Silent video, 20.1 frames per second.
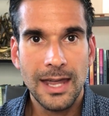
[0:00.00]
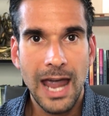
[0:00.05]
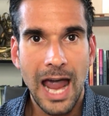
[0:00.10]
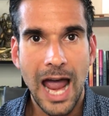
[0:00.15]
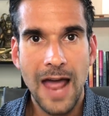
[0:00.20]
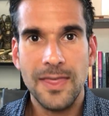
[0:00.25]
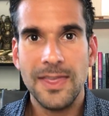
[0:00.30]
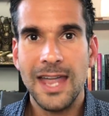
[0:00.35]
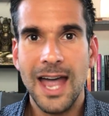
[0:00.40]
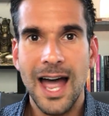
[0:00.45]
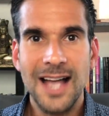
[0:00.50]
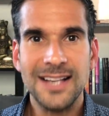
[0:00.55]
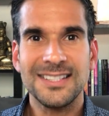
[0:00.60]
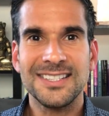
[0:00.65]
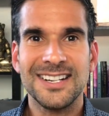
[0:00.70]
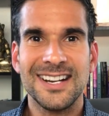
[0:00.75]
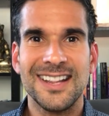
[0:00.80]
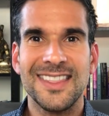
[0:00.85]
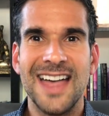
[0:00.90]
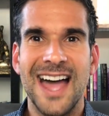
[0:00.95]
And the
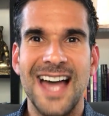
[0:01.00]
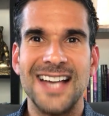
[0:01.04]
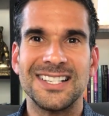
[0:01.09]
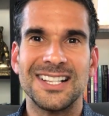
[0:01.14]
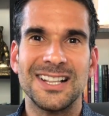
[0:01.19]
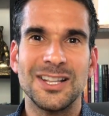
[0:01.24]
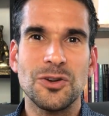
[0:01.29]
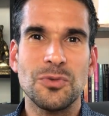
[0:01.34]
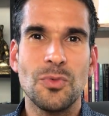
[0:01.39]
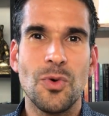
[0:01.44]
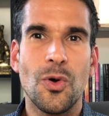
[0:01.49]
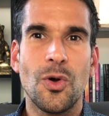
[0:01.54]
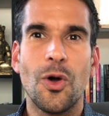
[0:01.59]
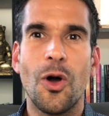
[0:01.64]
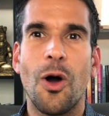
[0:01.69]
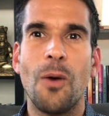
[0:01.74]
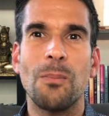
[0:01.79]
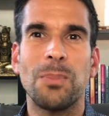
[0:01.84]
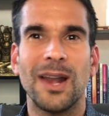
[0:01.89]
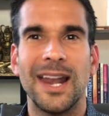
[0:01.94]
answer to that is a little more
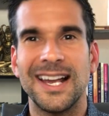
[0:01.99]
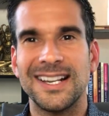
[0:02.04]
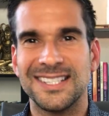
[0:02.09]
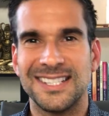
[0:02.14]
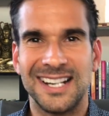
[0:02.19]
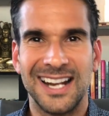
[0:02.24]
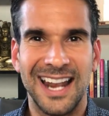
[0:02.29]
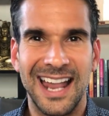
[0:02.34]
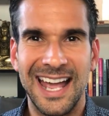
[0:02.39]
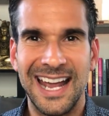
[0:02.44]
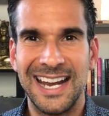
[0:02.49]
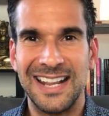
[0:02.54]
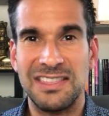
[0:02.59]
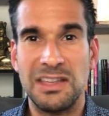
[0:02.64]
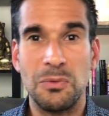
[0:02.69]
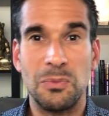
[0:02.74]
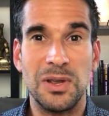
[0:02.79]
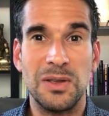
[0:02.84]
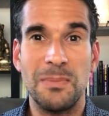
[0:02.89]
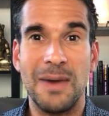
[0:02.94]
complex and layered
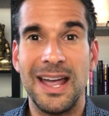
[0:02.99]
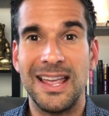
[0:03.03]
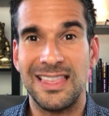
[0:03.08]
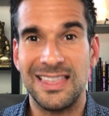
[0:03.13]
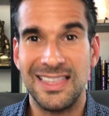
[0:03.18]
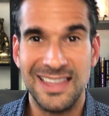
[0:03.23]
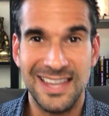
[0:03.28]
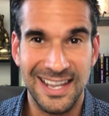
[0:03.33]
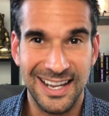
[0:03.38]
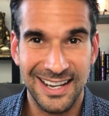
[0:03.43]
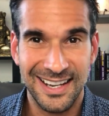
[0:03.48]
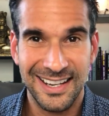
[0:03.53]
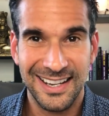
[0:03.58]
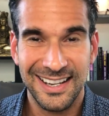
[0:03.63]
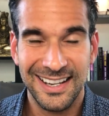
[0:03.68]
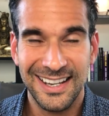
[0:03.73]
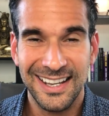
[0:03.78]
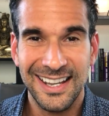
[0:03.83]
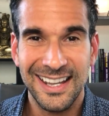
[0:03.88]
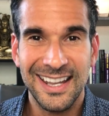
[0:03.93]
than we may think.
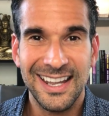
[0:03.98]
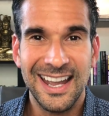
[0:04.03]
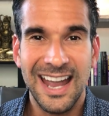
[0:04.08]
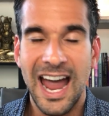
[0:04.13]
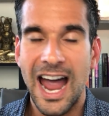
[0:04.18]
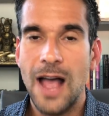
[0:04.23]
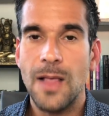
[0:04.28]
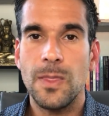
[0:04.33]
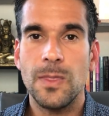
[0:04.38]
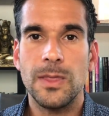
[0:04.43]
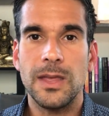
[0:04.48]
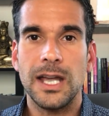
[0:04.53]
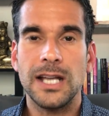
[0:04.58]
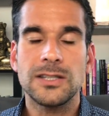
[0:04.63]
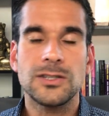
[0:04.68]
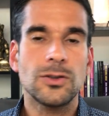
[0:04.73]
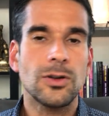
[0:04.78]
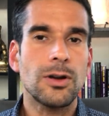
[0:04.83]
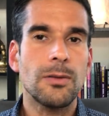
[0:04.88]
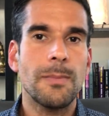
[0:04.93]
And
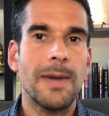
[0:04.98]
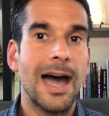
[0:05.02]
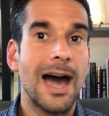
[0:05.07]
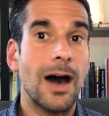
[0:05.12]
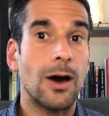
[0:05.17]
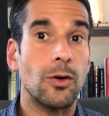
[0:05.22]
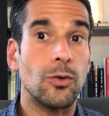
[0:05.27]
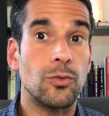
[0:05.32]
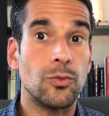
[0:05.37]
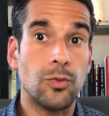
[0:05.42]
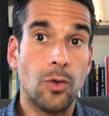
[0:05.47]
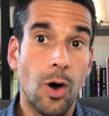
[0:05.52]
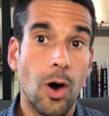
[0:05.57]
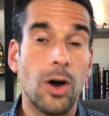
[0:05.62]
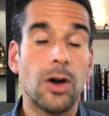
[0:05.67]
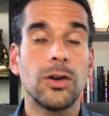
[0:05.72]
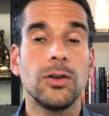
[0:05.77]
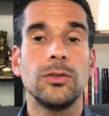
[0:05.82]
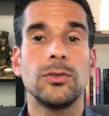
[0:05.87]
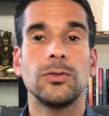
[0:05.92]
it's not about
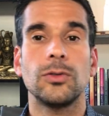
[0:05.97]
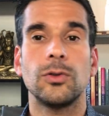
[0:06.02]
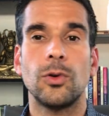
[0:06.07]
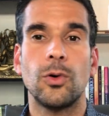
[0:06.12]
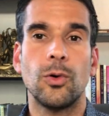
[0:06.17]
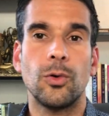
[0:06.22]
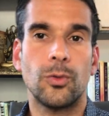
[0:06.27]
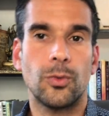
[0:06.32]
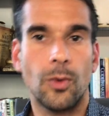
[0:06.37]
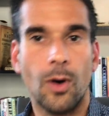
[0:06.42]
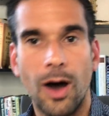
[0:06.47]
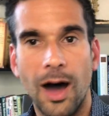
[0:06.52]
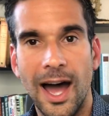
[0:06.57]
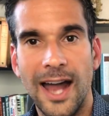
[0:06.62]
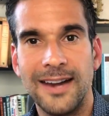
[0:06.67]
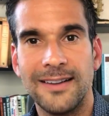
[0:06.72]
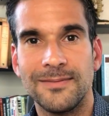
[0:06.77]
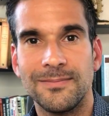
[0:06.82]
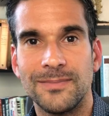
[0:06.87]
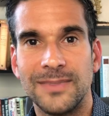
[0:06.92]
wrong or right.
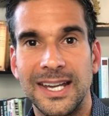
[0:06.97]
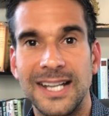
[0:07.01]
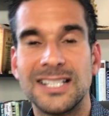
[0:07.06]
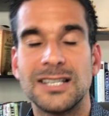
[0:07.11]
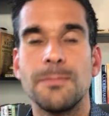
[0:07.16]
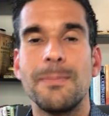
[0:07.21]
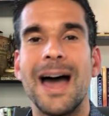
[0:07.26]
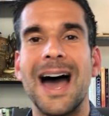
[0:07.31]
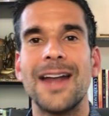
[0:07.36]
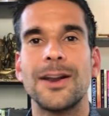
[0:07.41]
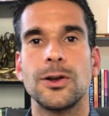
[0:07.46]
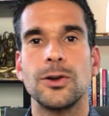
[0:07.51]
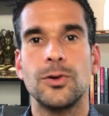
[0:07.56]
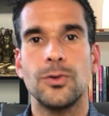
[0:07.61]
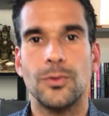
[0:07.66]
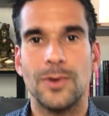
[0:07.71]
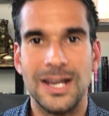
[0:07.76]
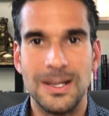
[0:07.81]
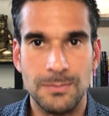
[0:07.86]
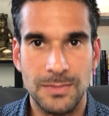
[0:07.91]
It's about
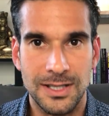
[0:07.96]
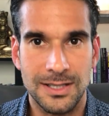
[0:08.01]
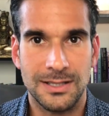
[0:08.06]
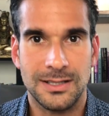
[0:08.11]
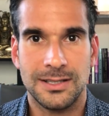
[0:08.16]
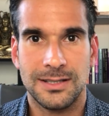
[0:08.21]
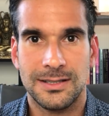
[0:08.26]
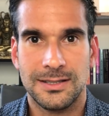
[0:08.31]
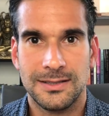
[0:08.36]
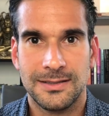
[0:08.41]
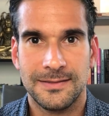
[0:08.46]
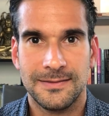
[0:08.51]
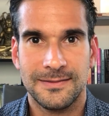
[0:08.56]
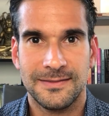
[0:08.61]
agreements.